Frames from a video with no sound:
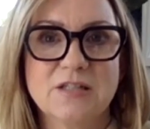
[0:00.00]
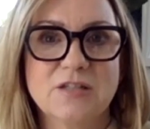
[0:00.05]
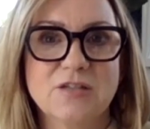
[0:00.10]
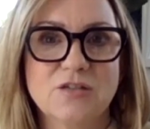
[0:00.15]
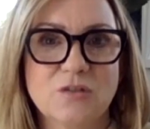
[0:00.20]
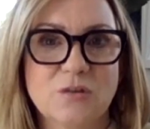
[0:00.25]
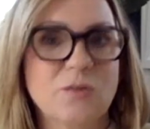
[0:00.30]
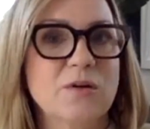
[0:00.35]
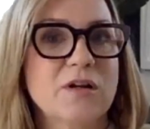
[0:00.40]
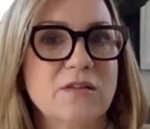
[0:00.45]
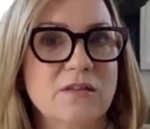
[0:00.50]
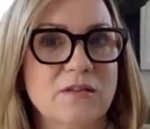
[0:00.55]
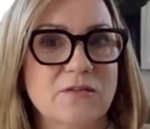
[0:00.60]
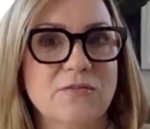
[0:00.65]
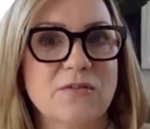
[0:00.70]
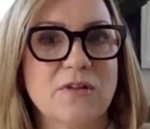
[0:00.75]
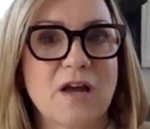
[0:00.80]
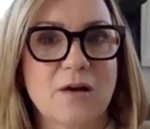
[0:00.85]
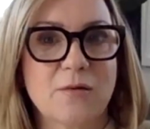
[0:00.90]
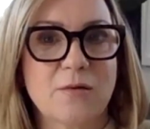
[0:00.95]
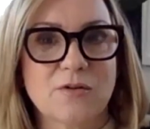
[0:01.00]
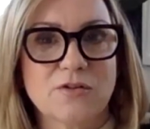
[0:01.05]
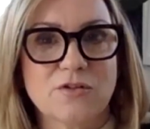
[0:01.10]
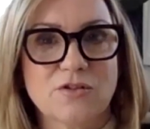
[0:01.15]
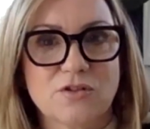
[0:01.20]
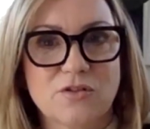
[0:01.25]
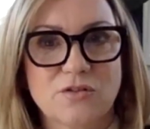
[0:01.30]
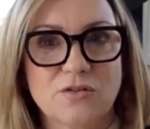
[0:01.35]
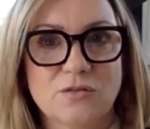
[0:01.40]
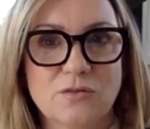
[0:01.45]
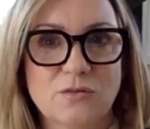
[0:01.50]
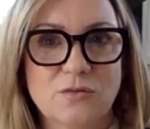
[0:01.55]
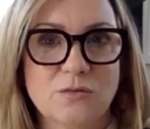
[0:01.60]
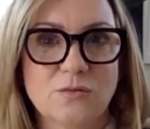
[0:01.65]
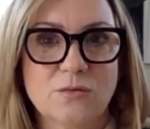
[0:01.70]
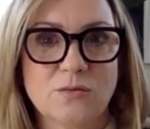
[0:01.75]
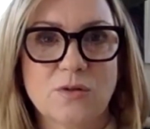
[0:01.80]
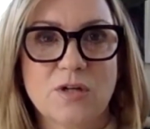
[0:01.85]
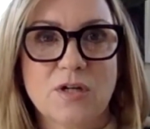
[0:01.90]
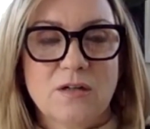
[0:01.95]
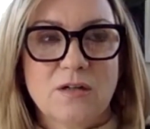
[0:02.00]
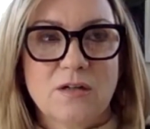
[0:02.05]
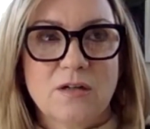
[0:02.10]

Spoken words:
to donate the flowers to